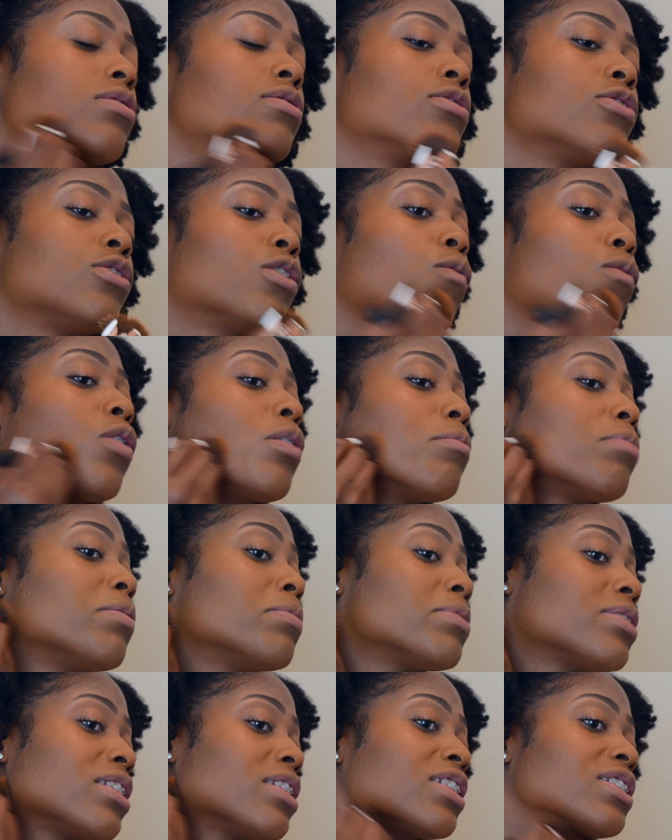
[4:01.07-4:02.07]
You don't want
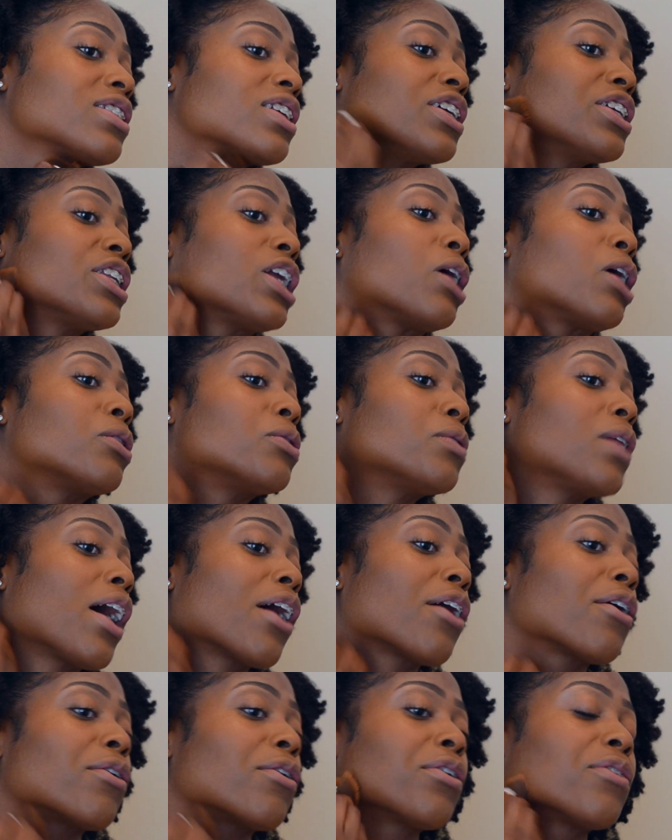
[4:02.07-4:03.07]
people to there saying, no, you
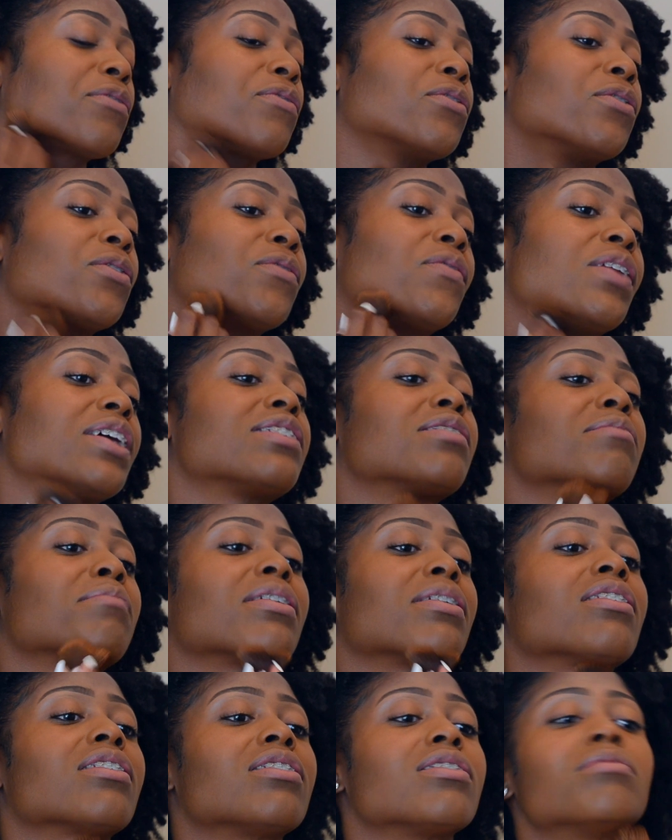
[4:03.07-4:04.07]
got on a full face of
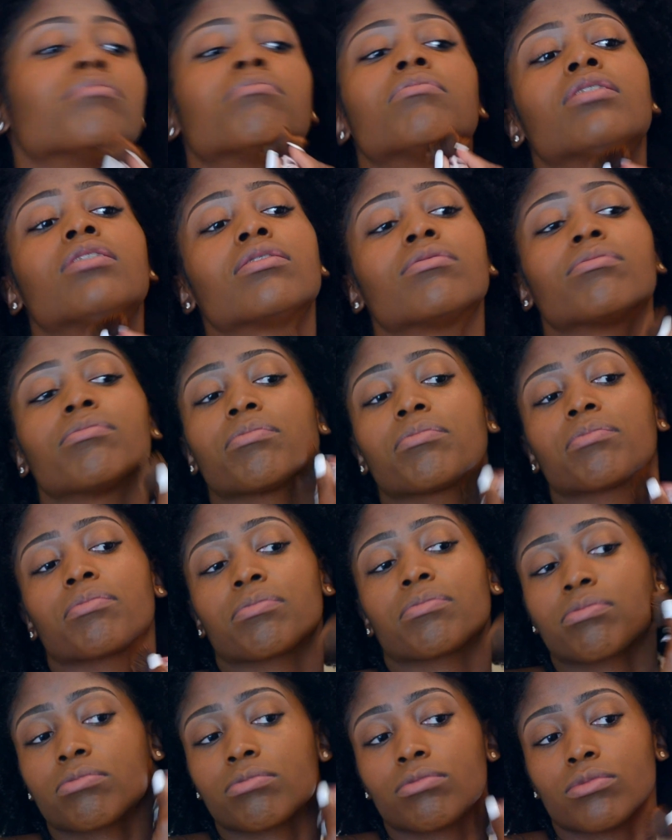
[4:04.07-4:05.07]
makeup.
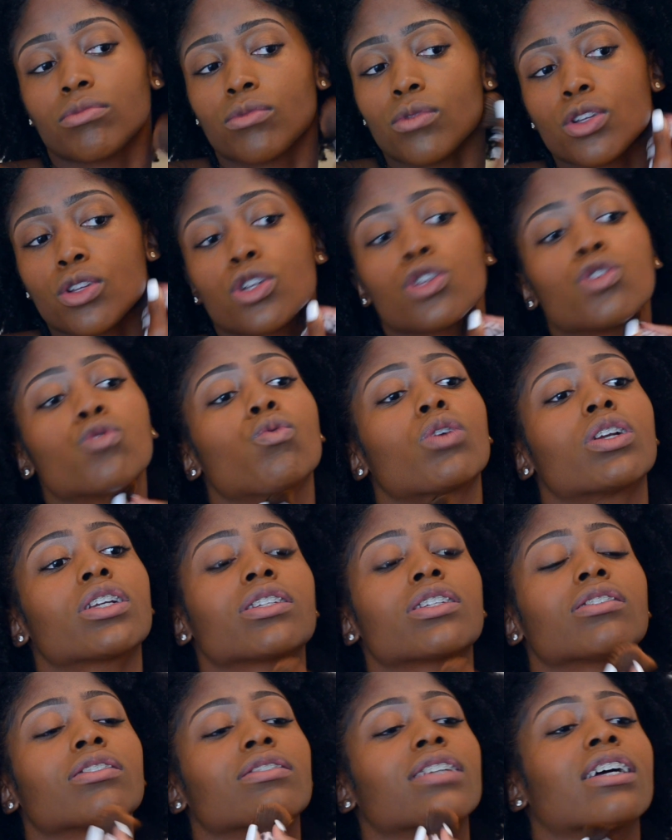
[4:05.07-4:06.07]
You want it
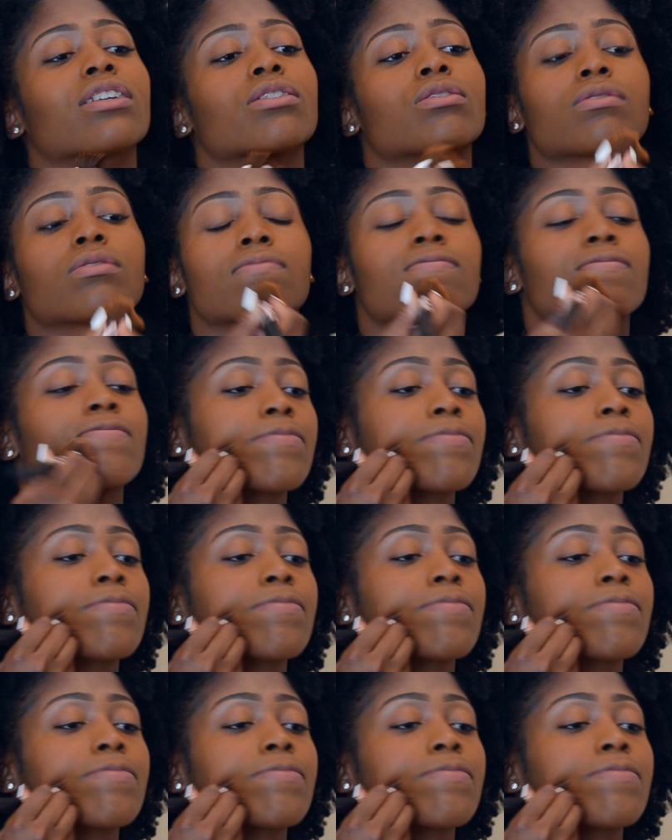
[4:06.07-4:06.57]
to look natural.